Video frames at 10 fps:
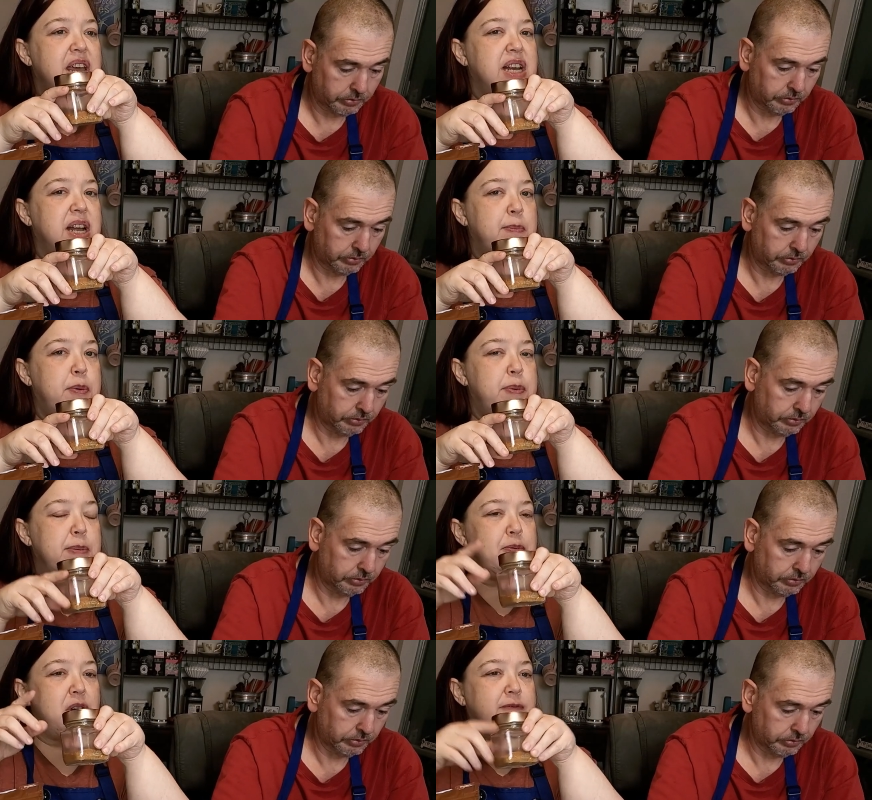Speaker 1: and a couple
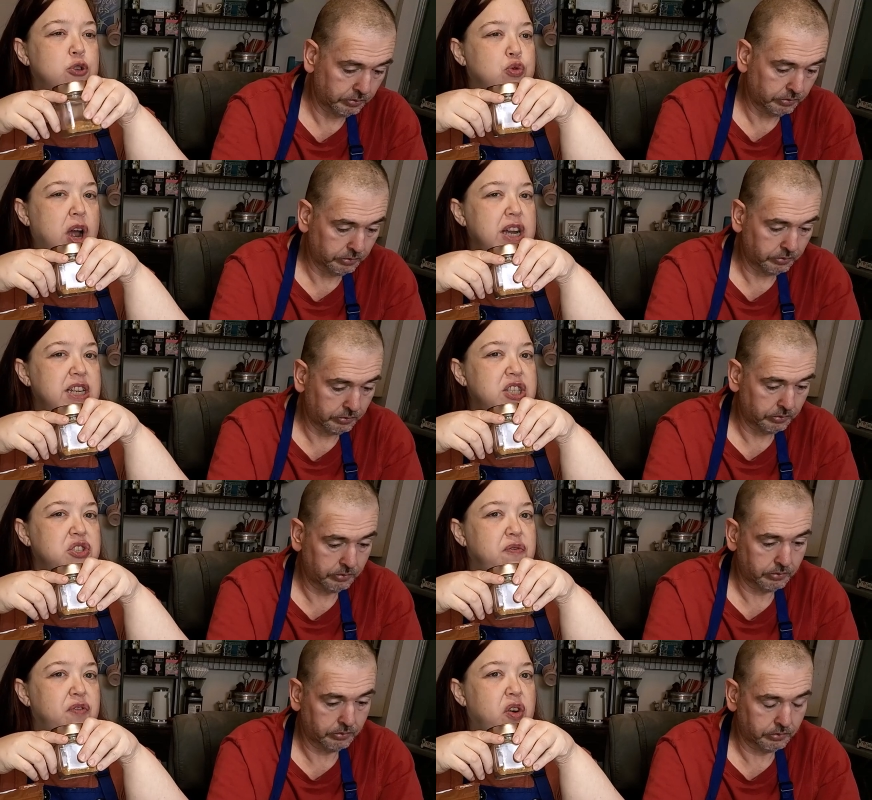people have tried it
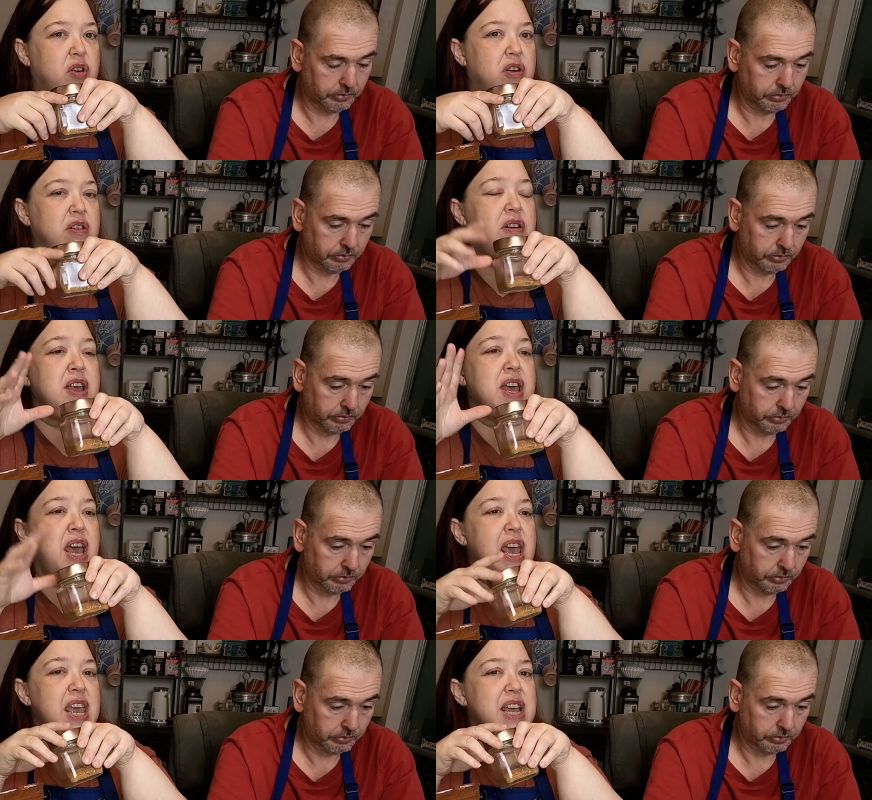so far
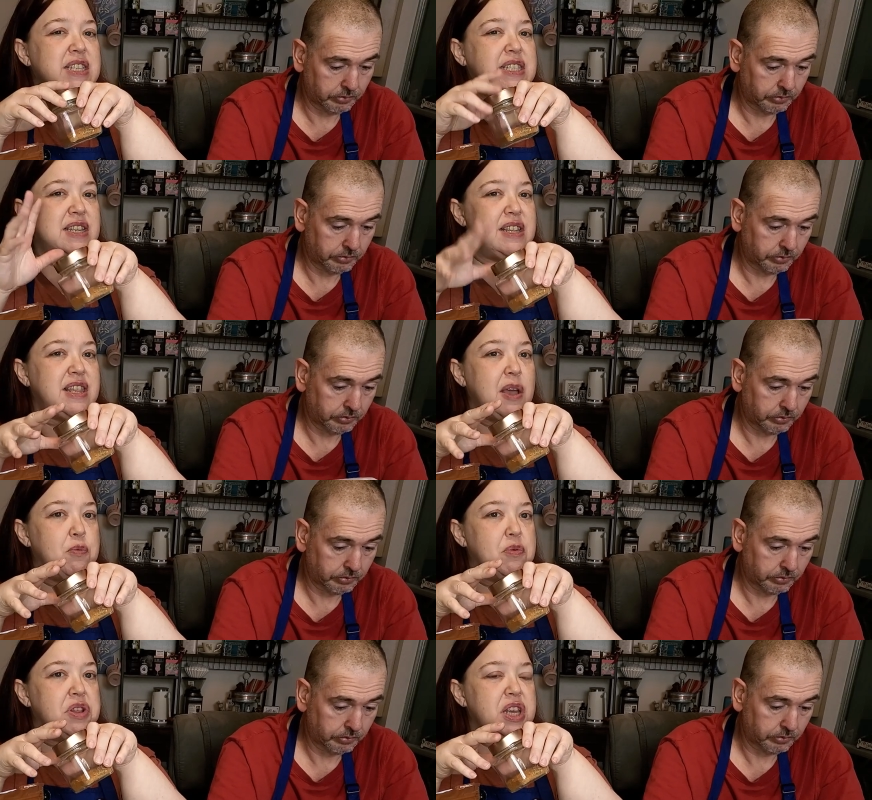and said that they
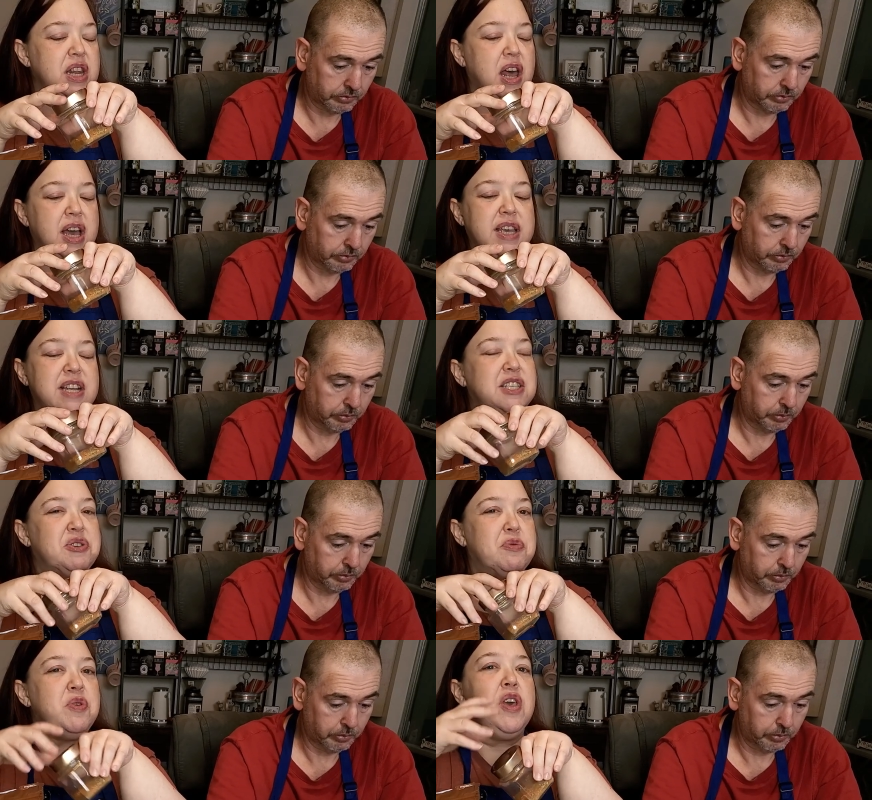really like it.
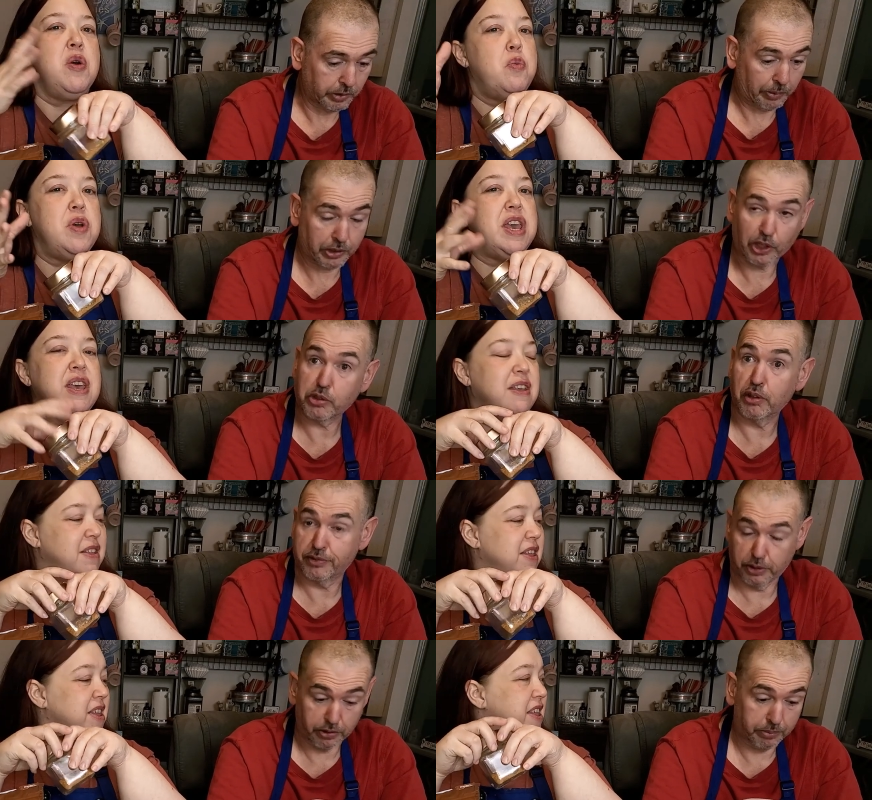So
Speaker 2: that was also a
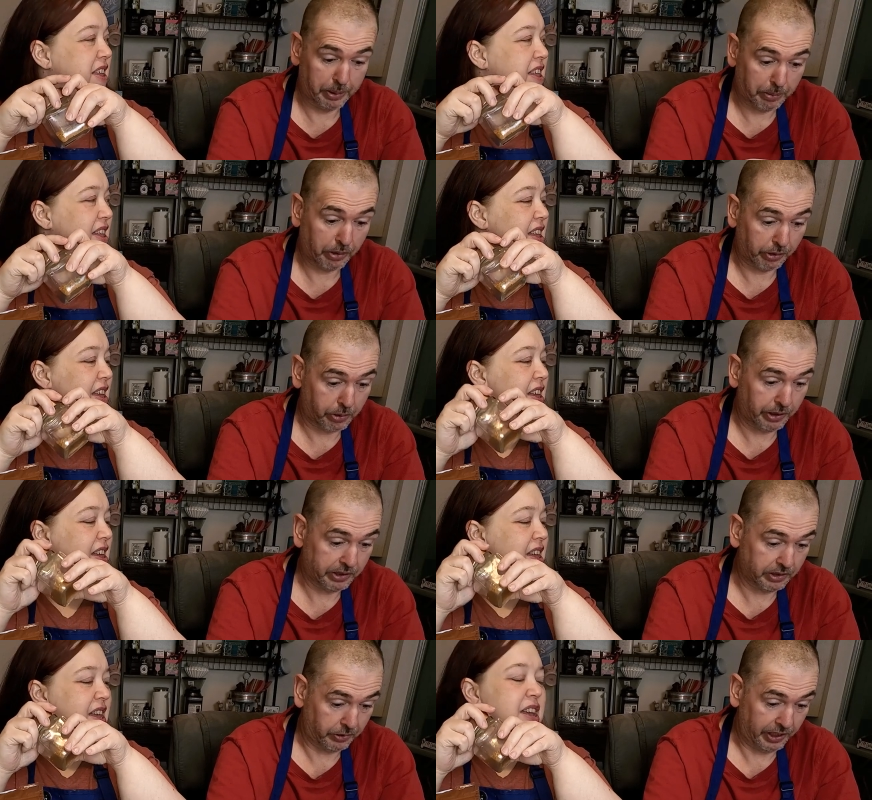viewer member
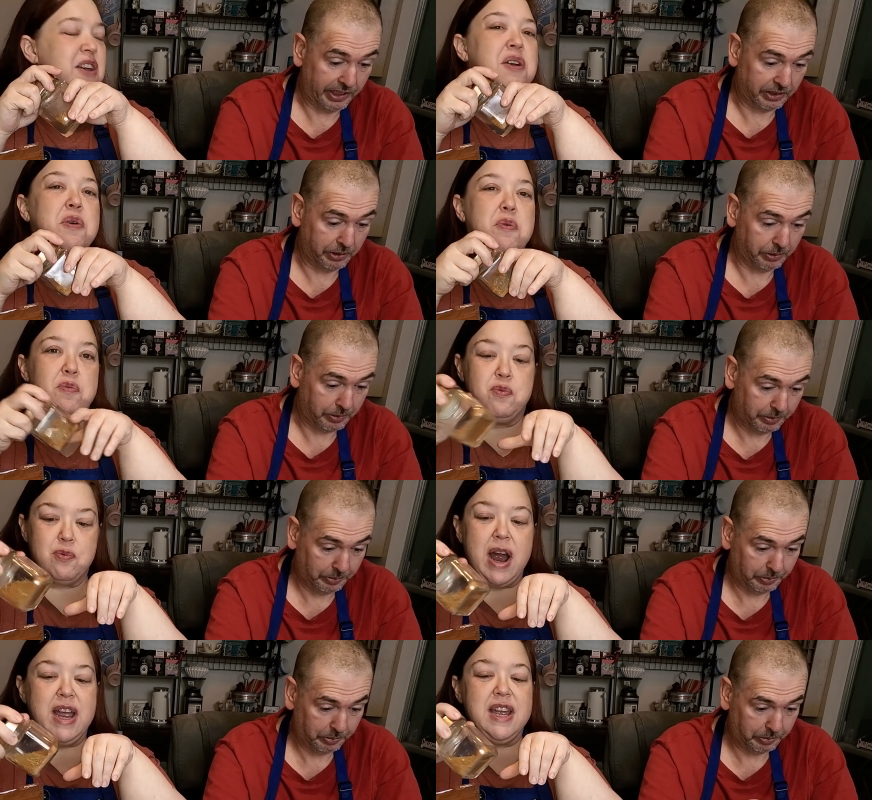request on that too.
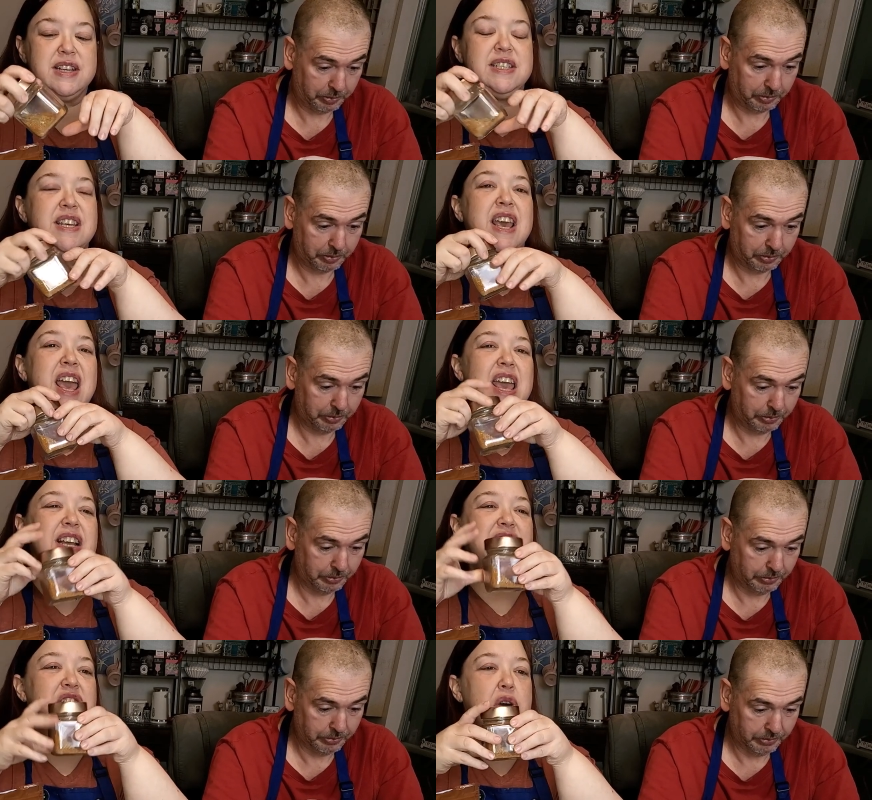
Speaker 1: Right.
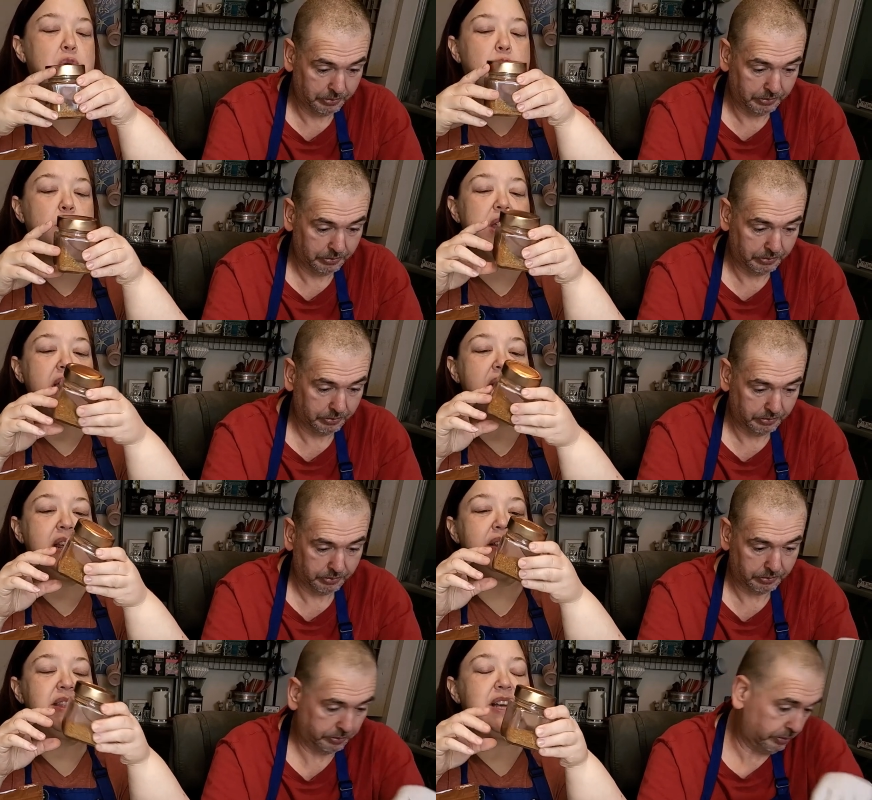And so
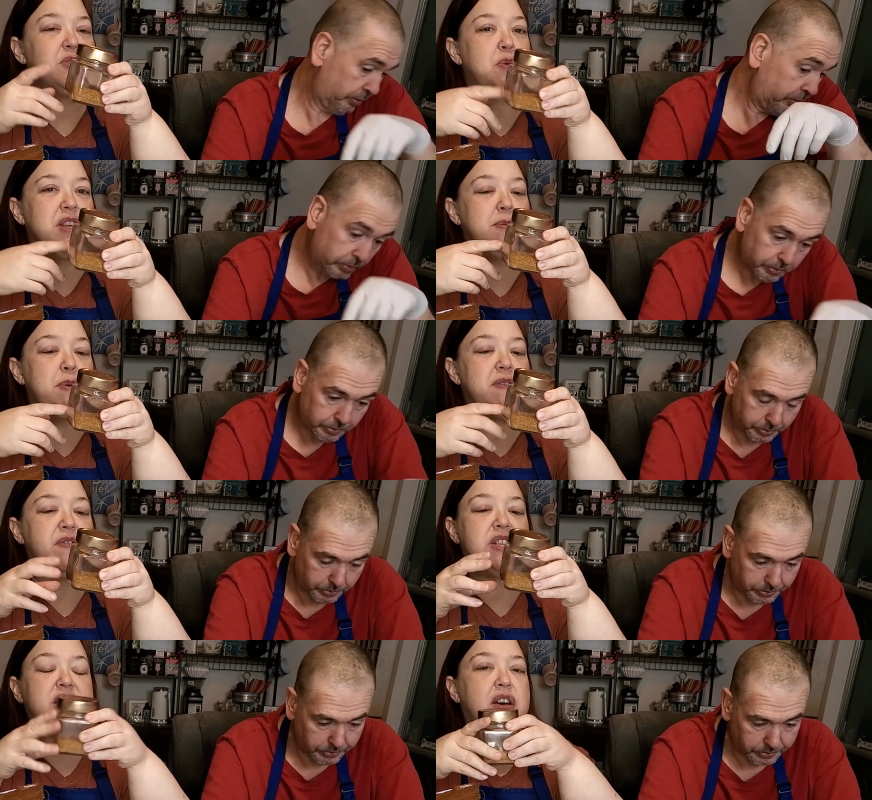that's one of the benefits